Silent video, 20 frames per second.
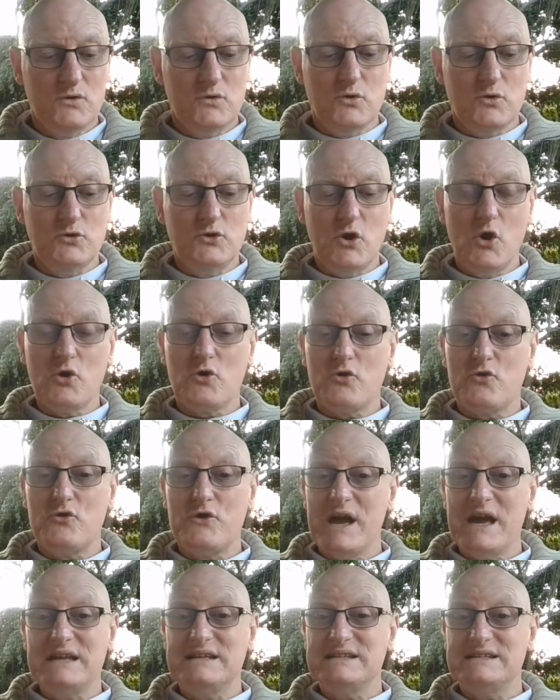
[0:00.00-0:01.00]
nor no
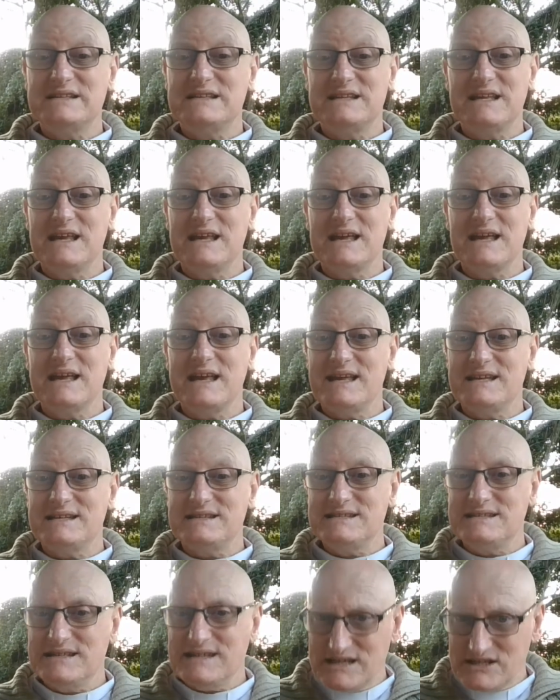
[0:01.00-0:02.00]
created thing can
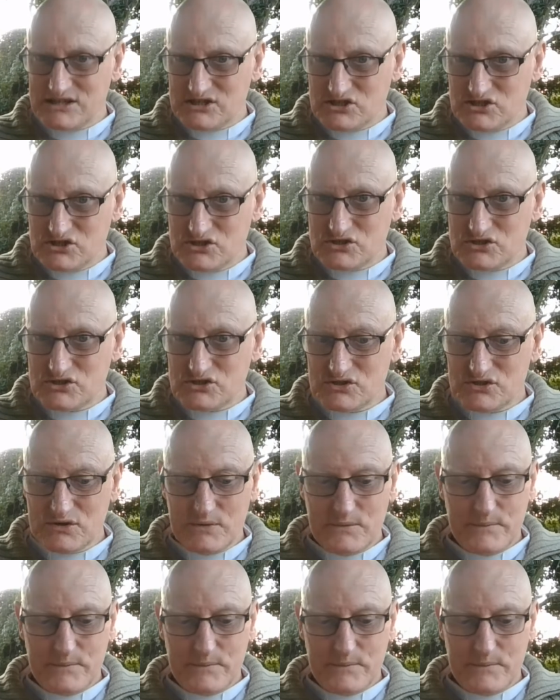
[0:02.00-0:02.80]
touch.